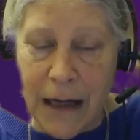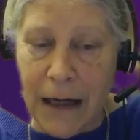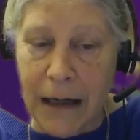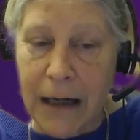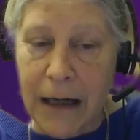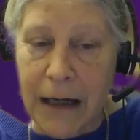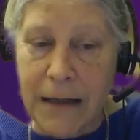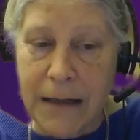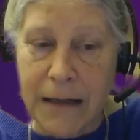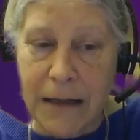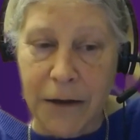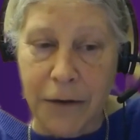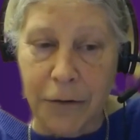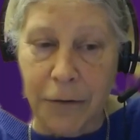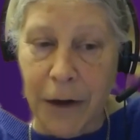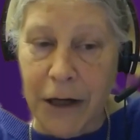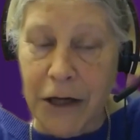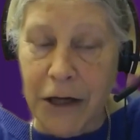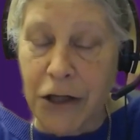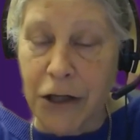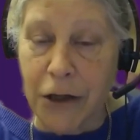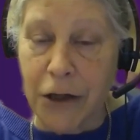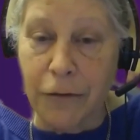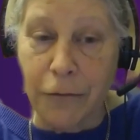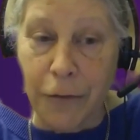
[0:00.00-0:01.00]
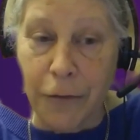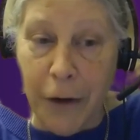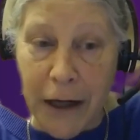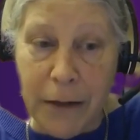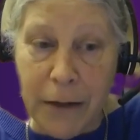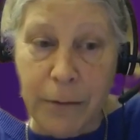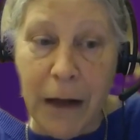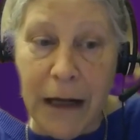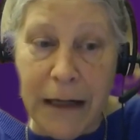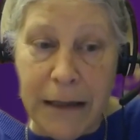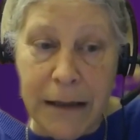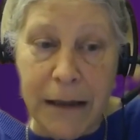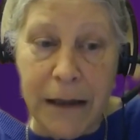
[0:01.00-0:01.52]
consideration of
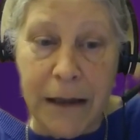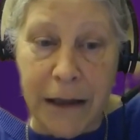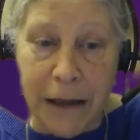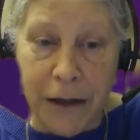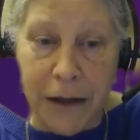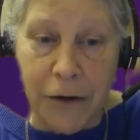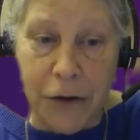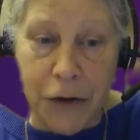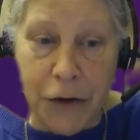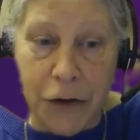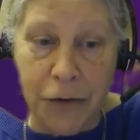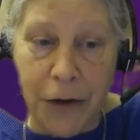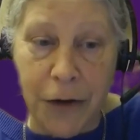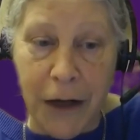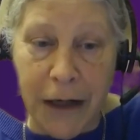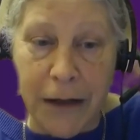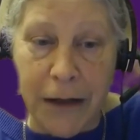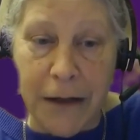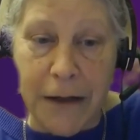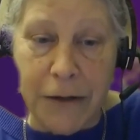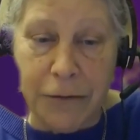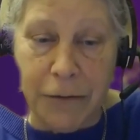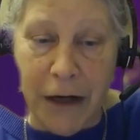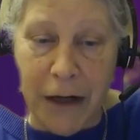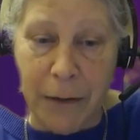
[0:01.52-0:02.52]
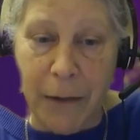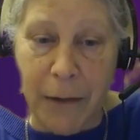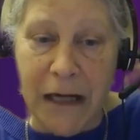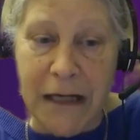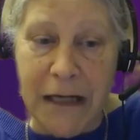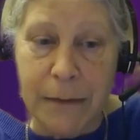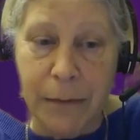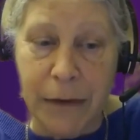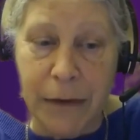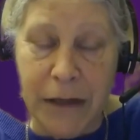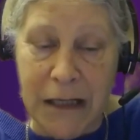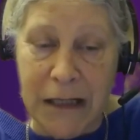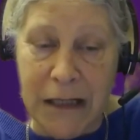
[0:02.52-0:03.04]
randomized clinical trials,
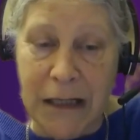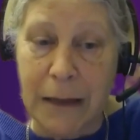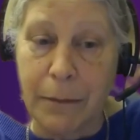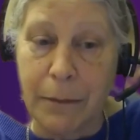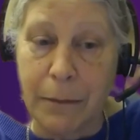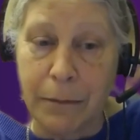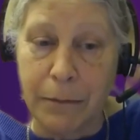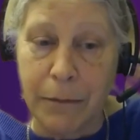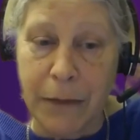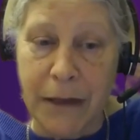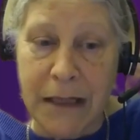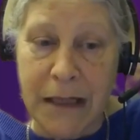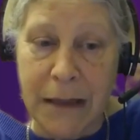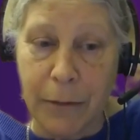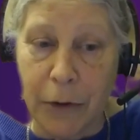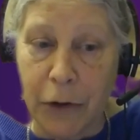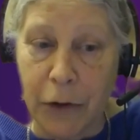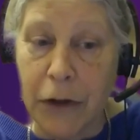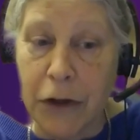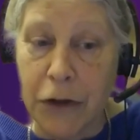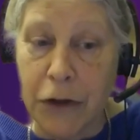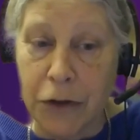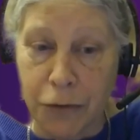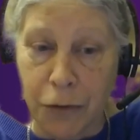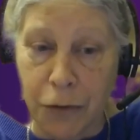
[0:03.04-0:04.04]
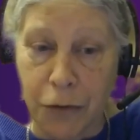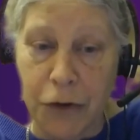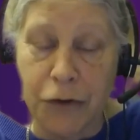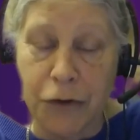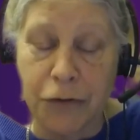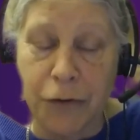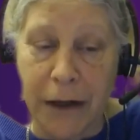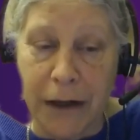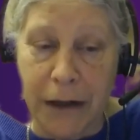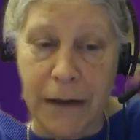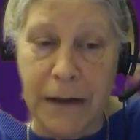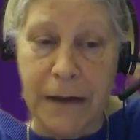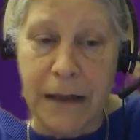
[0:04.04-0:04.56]
randomized placebo-controlled
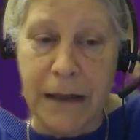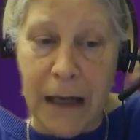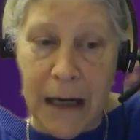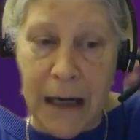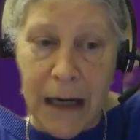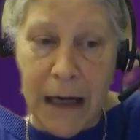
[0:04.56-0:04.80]
trials